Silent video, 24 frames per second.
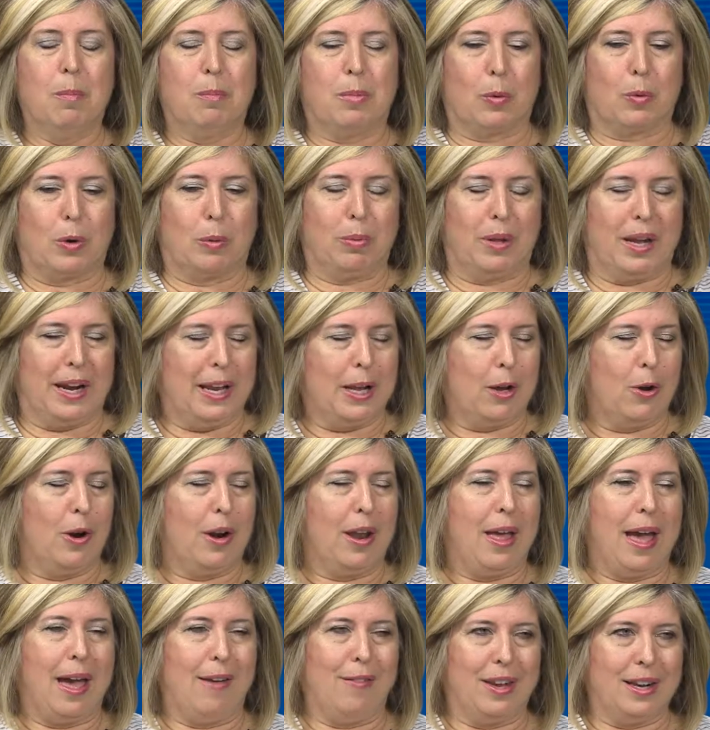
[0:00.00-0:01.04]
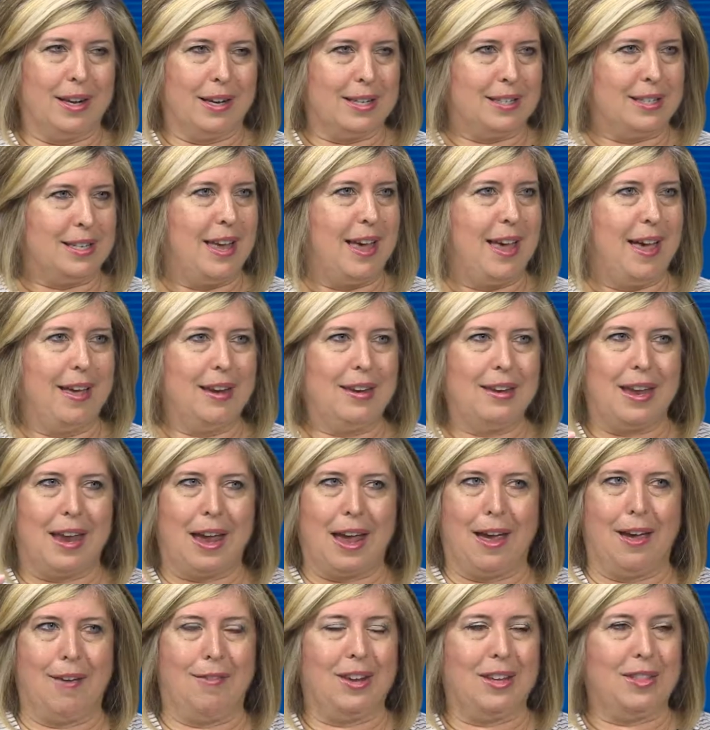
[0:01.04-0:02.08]
But we're planning on having a tent,
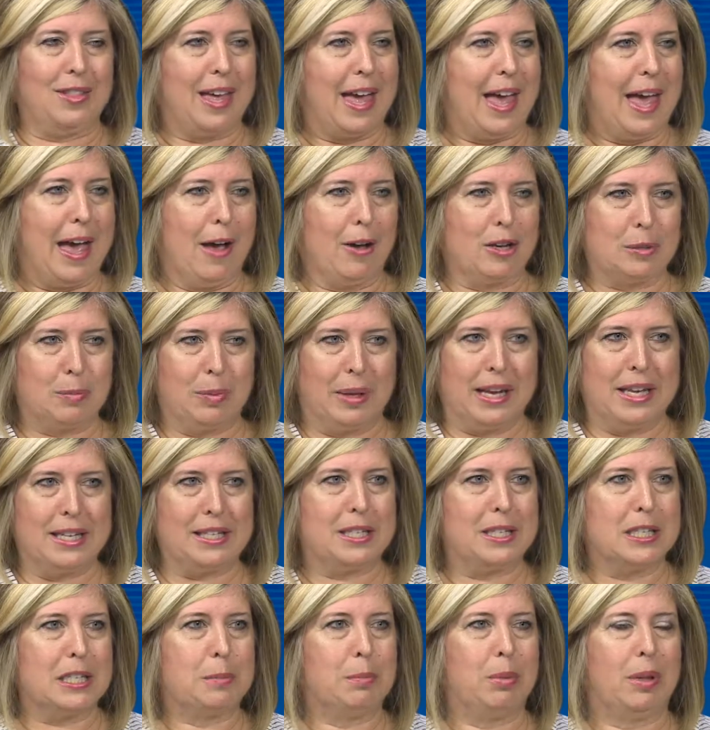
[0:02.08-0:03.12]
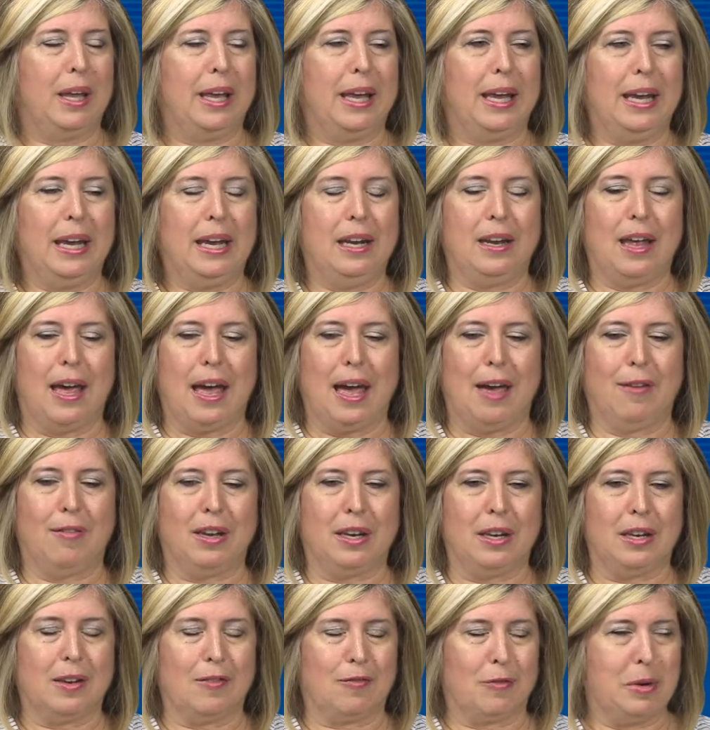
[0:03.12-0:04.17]
having the house plants displayed,
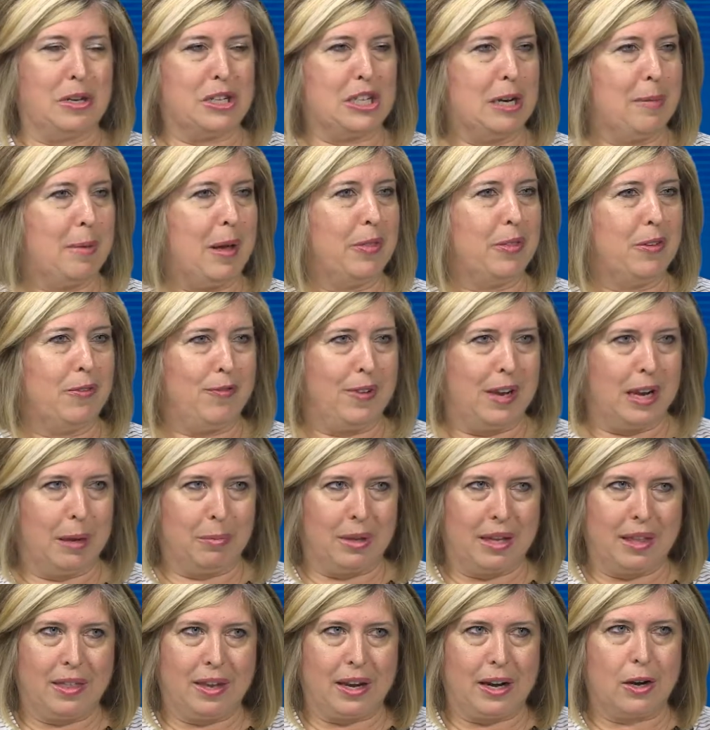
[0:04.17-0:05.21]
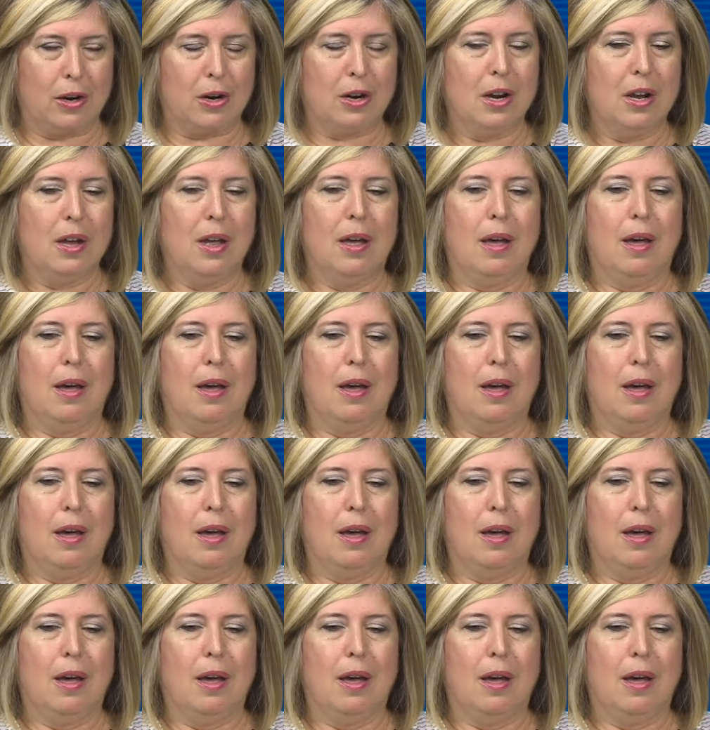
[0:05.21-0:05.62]
having information about the family there.